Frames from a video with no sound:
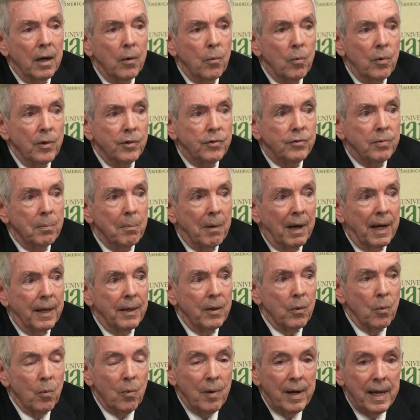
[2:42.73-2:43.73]
Which,
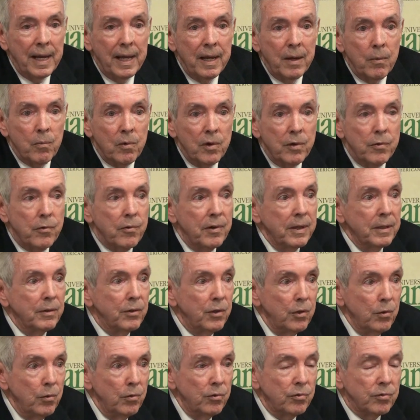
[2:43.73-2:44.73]
by the way, would
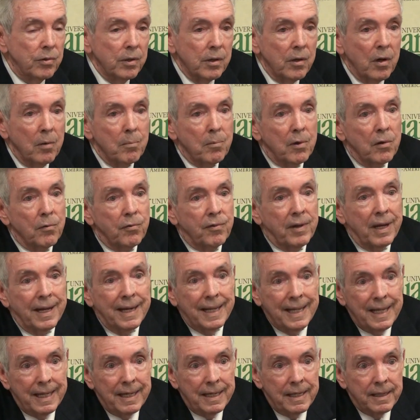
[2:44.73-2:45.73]
reduce the number of
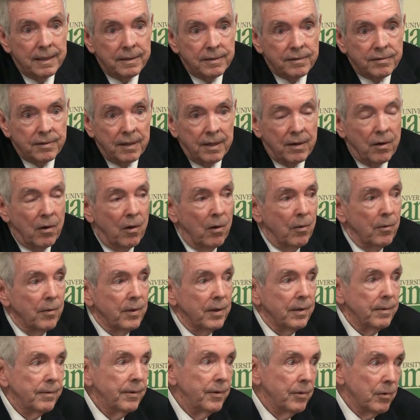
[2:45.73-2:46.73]
Canadians and
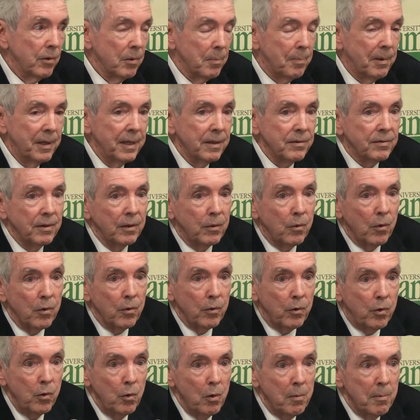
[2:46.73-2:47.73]
other Europeans that go
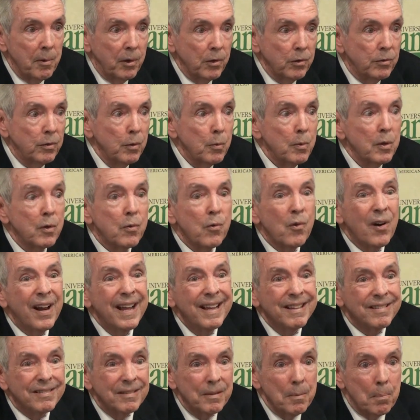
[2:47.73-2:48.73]
to Cuba, because it would
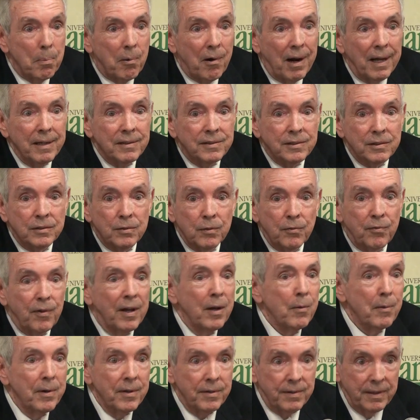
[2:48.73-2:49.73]
raise the prices of
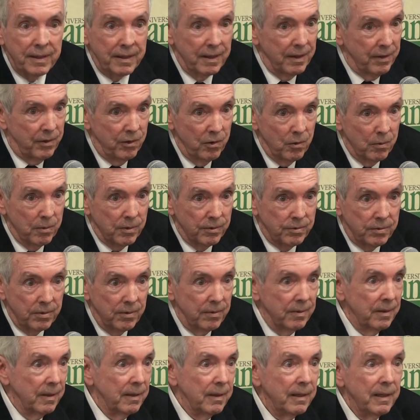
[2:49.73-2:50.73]
everything in Cuba.
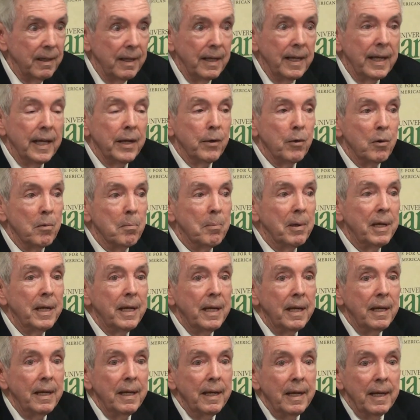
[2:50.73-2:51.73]
So it would
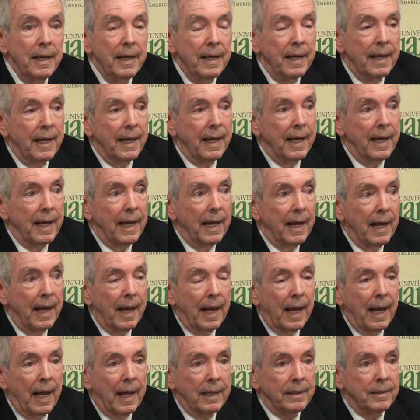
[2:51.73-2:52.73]
be,
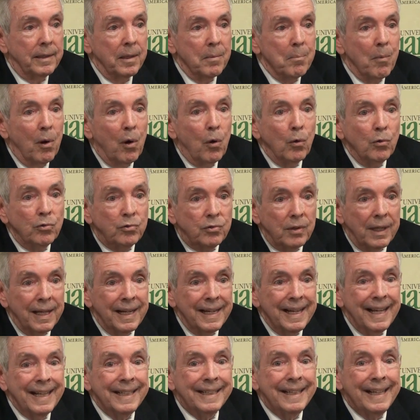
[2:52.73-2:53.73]
at the most,
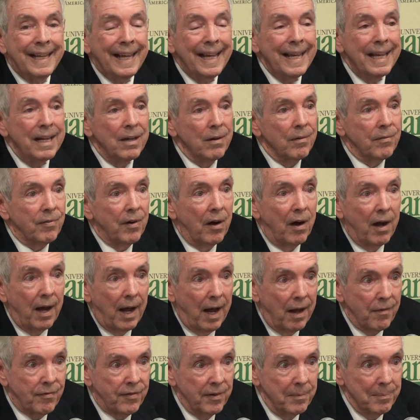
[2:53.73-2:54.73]
a net gain of
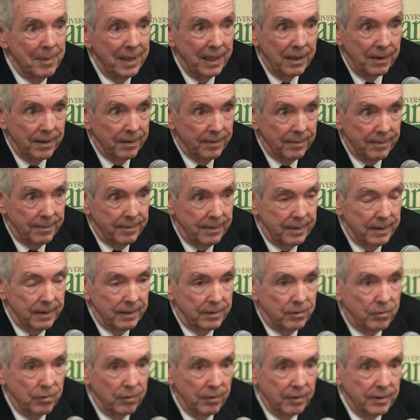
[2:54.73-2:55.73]

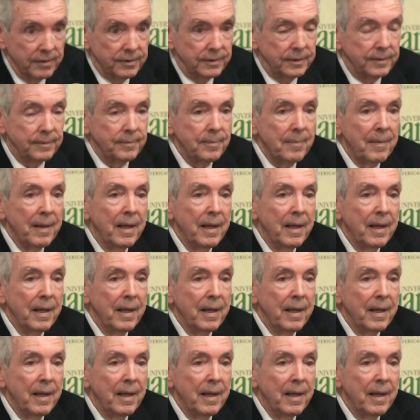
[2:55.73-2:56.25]
500,000 tourists.